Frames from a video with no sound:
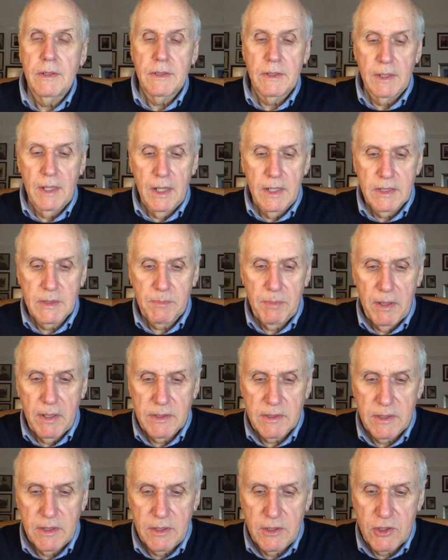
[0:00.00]
Today's
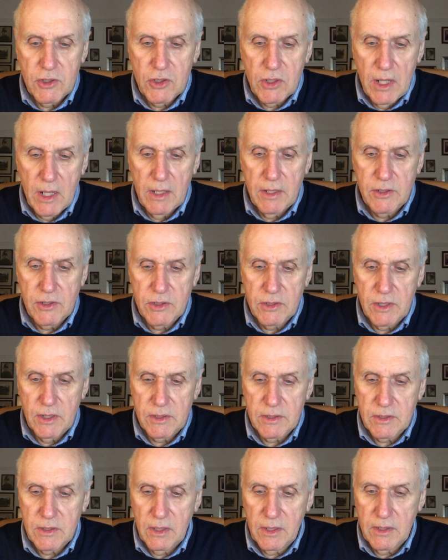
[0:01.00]
passage challenges
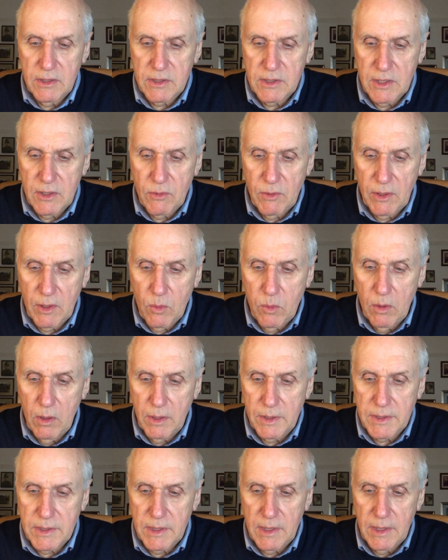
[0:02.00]
us to consider
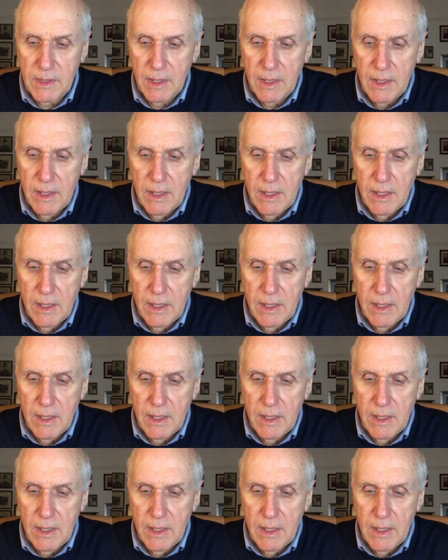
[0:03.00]
equality